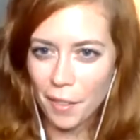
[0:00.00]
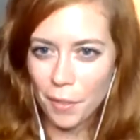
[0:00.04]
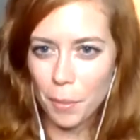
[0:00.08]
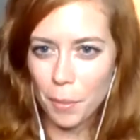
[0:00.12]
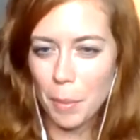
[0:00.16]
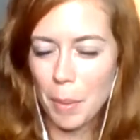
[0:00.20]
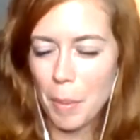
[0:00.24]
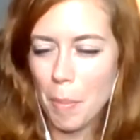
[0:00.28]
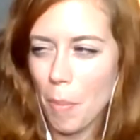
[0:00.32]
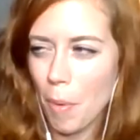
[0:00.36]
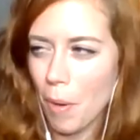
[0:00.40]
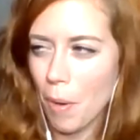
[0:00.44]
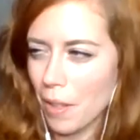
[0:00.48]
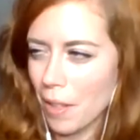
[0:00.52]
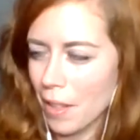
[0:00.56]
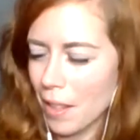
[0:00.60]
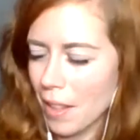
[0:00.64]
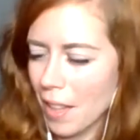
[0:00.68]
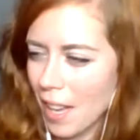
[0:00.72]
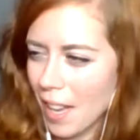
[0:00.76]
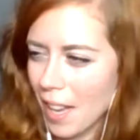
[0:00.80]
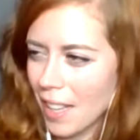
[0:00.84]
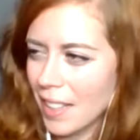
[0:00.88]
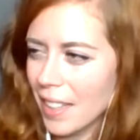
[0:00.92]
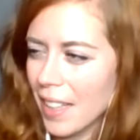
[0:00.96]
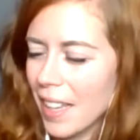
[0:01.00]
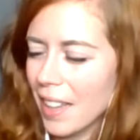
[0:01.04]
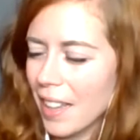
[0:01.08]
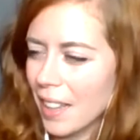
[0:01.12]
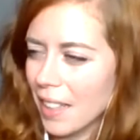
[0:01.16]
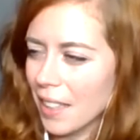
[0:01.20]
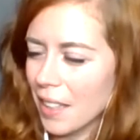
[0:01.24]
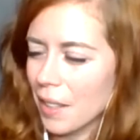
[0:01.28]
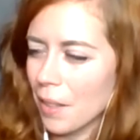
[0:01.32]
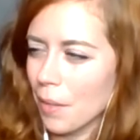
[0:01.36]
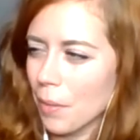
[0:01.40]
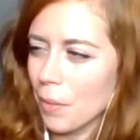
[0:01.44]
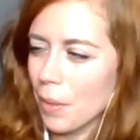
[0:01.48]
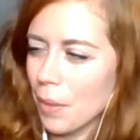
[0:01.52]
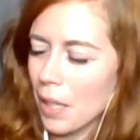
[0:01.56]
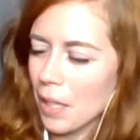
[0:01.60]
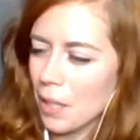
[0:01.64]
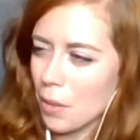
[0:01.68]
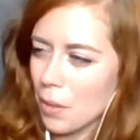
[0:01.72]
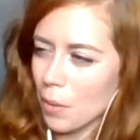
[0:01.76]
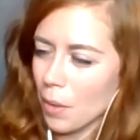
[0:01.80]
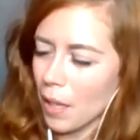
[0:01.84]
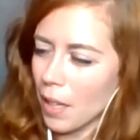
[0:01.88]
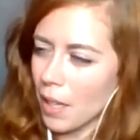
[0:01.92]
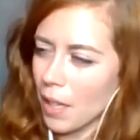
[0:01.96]
be more than that. Yeah, like the
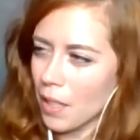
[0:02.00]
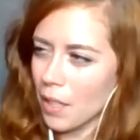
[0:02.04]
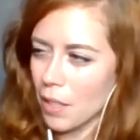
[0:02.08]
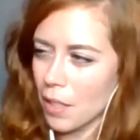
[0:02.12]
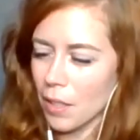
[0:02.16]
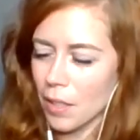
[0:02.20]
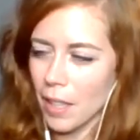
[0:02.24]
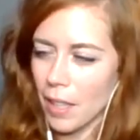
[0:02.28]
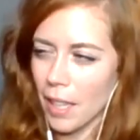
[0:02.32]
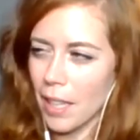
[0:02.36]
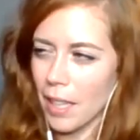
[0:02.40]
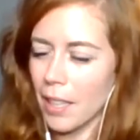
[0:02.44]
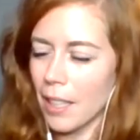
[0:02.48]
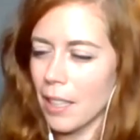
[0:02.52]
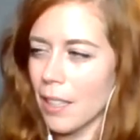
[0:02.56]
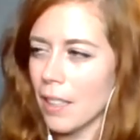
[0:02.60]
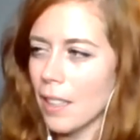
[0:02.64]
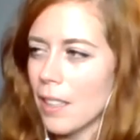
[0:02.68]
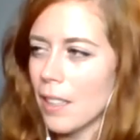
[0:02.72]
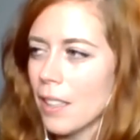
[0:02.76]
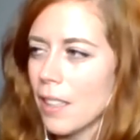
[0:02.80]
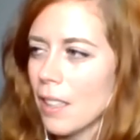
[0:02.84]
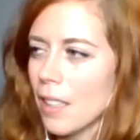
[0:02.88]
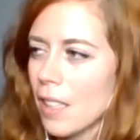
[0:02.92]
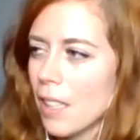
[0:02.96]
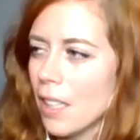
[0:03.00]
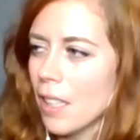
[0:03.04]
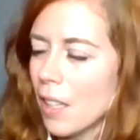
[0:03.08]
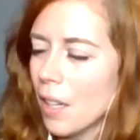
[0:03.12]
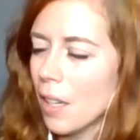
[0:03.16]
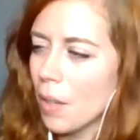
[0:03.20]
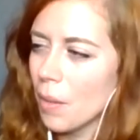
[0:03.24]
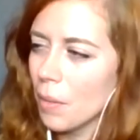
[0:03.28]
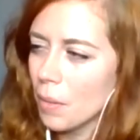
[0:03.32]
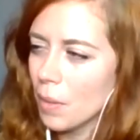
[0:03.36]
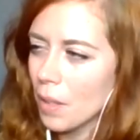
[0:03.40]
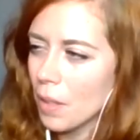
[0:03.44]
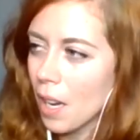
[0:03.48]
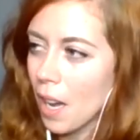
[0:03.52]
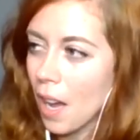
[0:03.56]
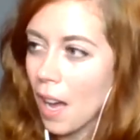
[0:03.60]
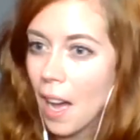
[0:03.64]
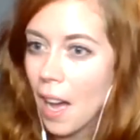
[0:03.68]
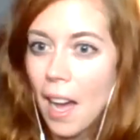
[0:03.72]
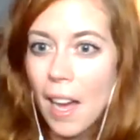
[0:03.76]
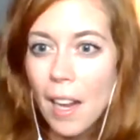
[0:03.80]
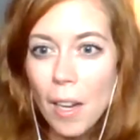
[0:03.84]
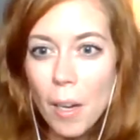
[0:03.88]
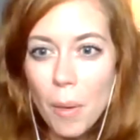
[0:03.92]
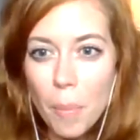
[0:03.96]
restaurants are like,
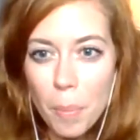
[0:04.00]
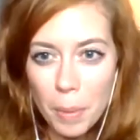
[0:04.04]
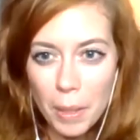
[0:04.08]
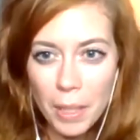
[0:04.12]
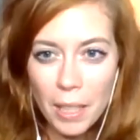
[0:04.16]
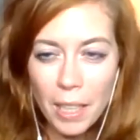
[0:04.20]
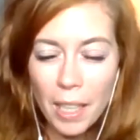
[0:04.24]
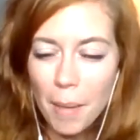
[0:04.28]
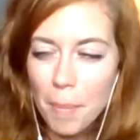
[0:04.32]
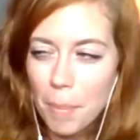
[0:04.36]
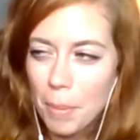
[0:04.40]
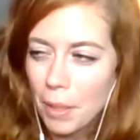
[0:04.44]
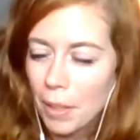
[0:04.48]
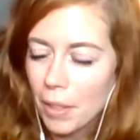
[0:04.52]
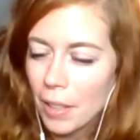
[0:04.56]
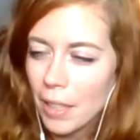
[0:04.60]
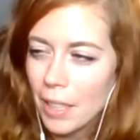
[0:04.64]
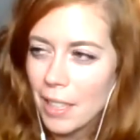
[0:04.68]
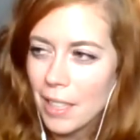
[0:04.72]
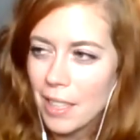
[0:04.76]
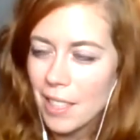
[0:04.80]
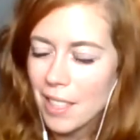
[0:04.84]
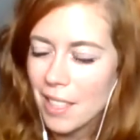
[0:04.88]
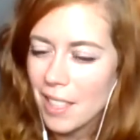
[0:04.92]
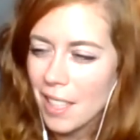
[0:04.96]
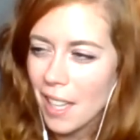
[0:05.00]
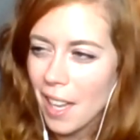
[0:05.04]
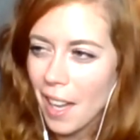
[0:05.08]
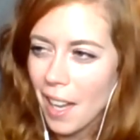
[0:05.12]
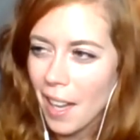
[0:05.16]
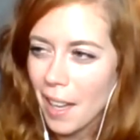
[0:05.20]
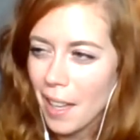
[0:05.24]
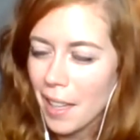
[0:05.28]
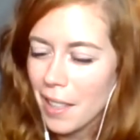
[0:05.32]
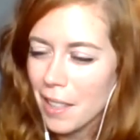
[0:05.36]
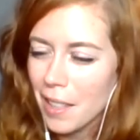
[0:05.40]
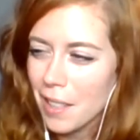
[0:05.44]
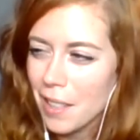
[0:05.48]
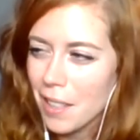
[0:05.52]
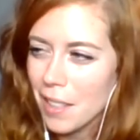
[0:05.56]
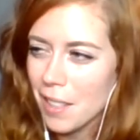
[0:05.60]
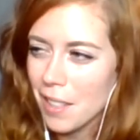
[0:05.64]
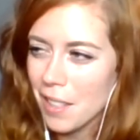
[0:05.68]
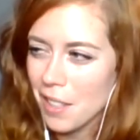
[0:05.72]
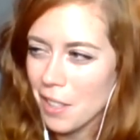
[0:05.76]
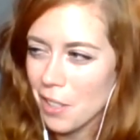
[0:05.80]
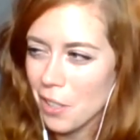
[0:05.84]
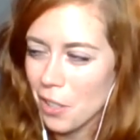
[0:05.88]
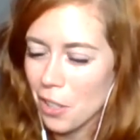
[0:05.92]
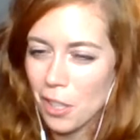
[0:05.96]
not opening up their insides.
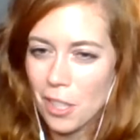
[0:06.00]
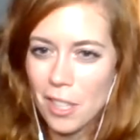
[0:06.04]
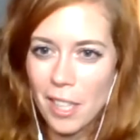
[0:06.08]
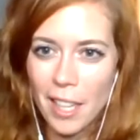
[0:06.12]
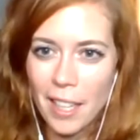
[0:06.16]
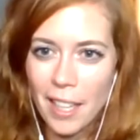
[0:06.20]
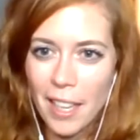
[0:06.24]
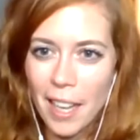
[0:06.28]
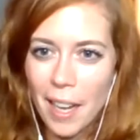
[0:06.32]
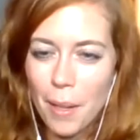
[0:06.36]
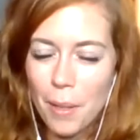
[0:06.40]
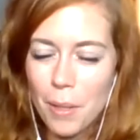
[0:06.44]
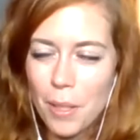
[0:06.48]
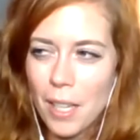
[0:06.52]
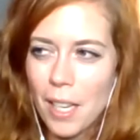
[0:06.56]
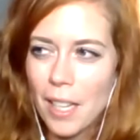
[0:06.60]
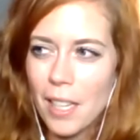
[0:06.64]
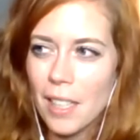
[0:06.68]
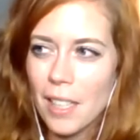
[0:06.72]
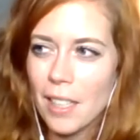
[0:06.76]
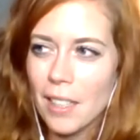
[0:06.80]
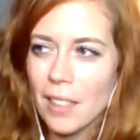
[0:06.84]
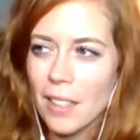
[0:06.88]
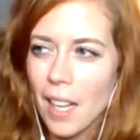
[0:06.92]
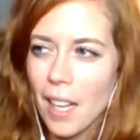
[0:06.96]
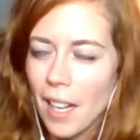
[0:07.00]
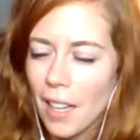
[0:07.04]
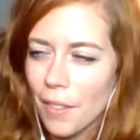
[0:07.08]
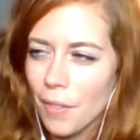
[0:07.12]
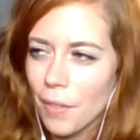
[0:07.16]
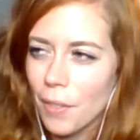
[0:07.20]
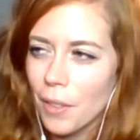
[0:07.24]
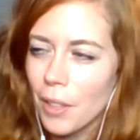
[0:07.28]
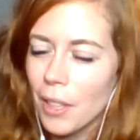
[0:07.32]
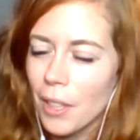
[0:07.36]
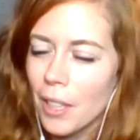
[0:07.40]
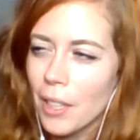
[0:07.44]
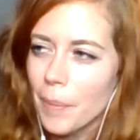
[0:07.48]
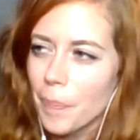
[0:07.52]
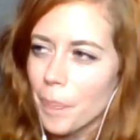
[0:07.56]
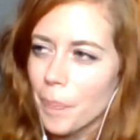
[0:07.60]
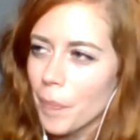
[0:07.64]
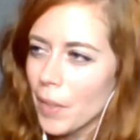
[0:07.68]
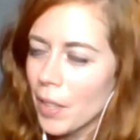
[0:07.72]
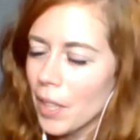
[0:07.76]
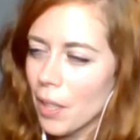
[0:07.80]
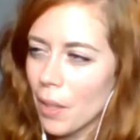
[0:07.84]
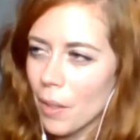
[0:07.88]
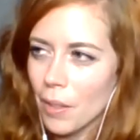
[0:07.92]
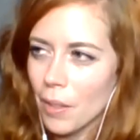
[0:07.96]
It's just like outside, and a lot of,
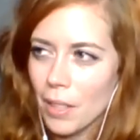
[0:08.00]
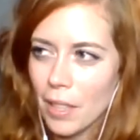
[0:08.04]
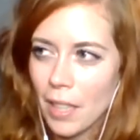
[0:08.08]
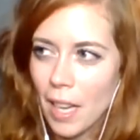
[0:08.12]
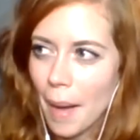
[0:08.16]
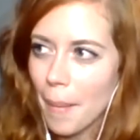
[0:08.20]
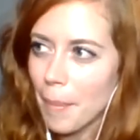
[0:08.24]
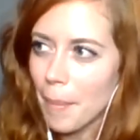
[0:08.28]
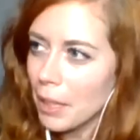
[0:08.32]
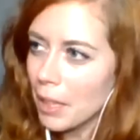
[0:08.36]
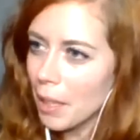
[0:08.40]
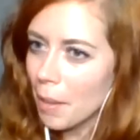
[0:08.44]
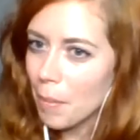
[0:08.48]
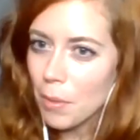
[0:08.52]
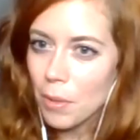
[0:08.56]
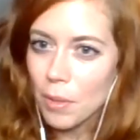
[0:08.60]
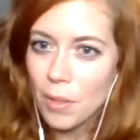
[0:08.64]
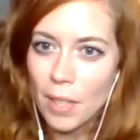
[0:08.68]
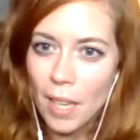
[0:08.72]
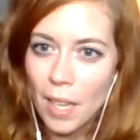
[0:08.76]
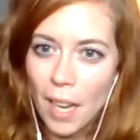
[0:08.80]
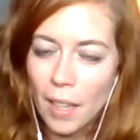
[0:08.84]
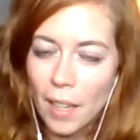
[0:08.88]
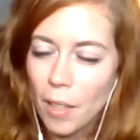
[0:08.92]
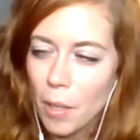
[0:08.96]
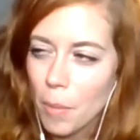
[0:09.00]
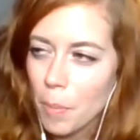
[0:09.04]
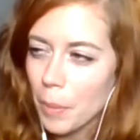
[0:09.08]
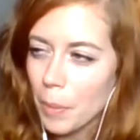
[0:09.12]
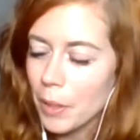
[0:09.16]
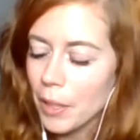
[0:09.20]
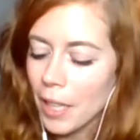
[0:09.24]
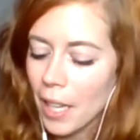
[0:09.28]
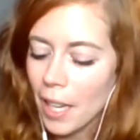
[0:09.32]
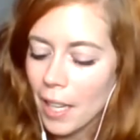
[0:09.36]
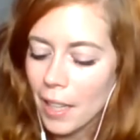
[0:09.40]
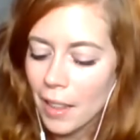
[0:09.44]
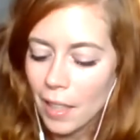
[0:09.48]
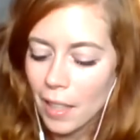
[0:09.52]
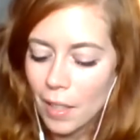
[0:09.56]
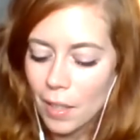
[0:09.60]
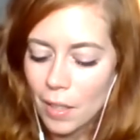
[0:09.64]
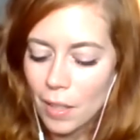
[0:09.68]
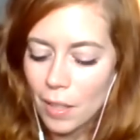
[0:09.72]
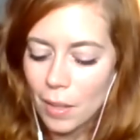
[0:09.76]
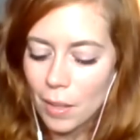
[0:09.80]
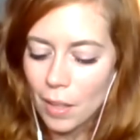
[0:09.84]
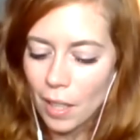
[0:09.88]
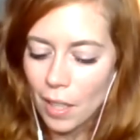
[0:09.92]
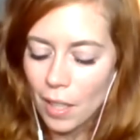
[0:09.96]
the comedy clubs are not open yet.
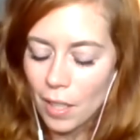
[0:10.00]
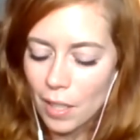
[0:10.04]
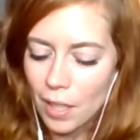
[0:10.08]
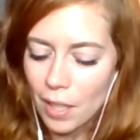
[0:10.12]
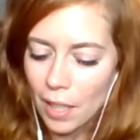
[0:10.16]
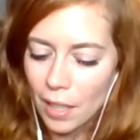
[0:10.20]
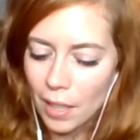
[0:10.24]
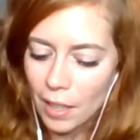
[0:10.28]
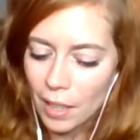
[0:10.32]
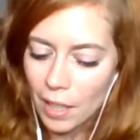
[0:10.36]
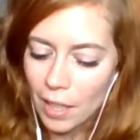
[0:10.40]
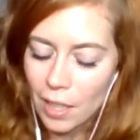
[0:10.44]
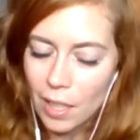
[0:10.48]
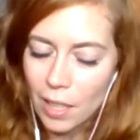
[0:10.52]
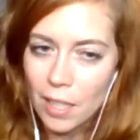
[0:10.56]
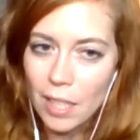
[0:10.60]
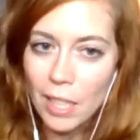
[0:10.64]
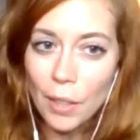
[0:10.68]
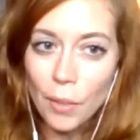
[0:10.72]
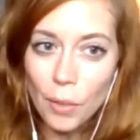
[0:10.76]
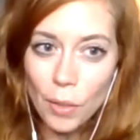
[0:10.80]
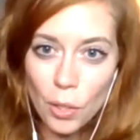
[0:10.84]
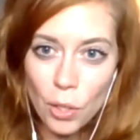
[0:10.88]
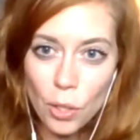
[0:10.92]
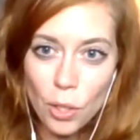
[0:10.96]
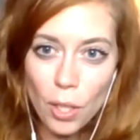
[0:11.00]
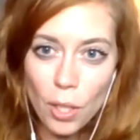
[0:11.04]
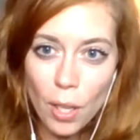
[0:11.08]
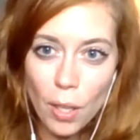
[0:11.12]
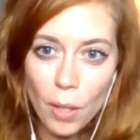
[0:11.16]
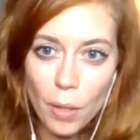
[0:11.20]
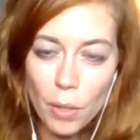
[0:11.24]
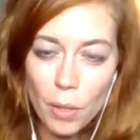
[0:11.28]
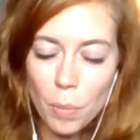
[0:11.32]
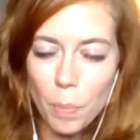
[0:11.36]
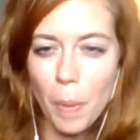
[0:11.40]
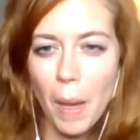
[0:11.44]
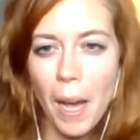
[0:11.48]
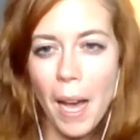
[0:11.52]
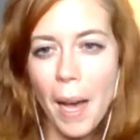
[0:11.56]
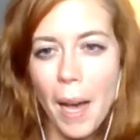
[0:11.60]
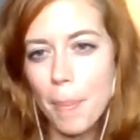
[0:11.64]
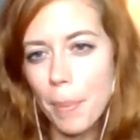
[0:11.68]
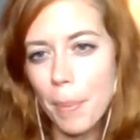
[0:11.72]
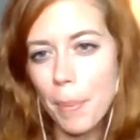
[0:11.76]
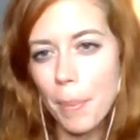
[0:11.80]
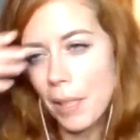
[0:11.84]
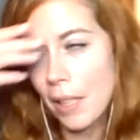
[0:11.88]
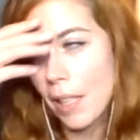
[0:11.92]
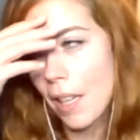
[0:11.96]
There's like these secret shows
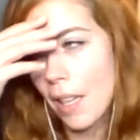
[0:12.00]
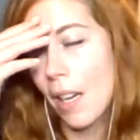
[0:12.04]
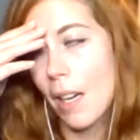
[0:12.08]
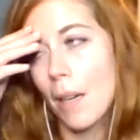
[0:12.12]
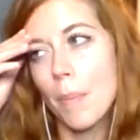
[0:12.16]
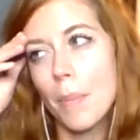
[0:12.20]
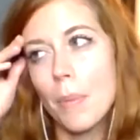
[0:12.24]
popping up.